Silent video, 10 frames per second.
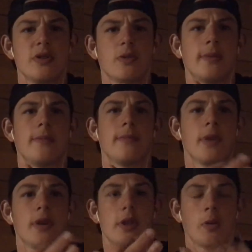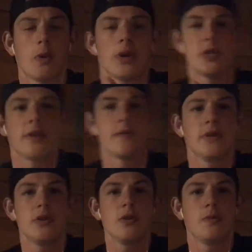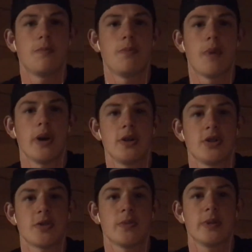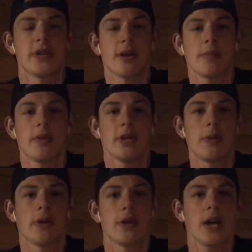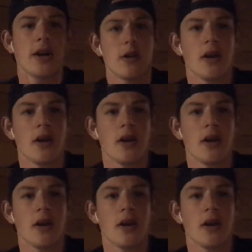Well, there was stuff to do, but just with the time period that we were there,